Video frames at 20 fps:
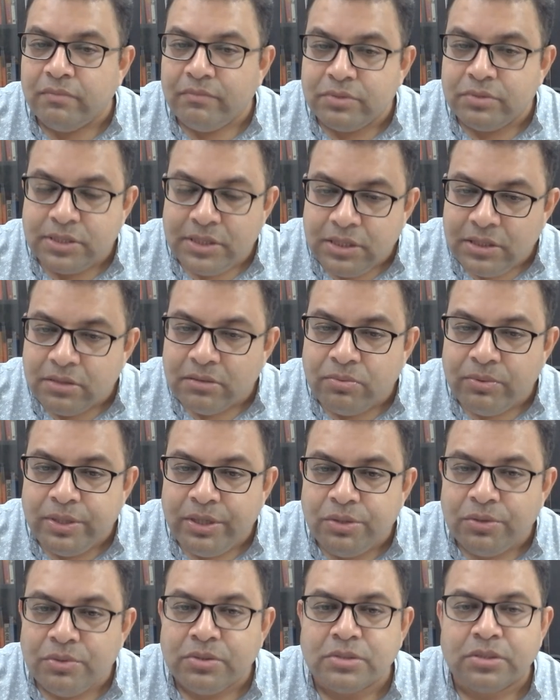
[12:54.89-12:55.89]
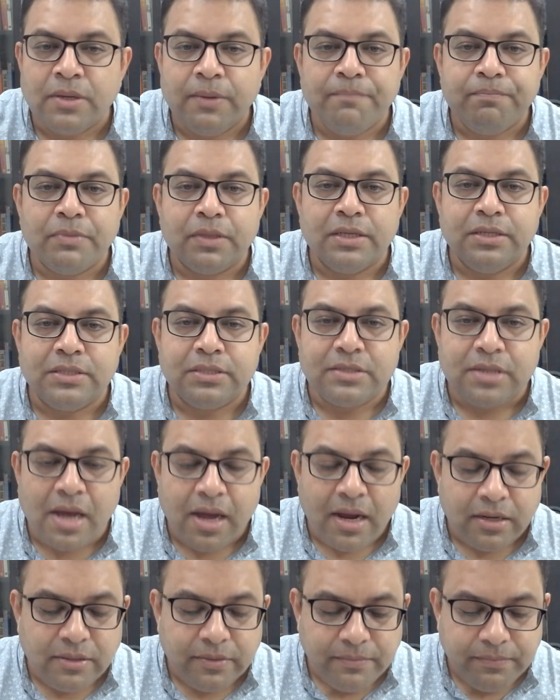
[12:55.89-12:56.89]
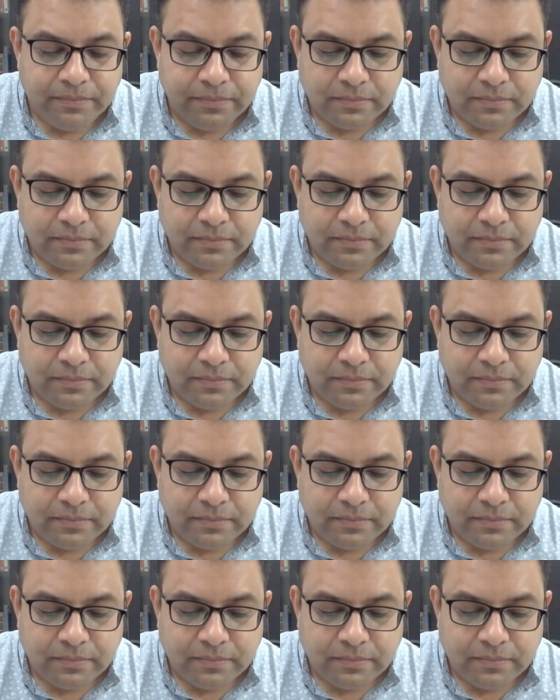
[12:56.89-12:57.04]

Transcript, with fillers: See the videos. Start.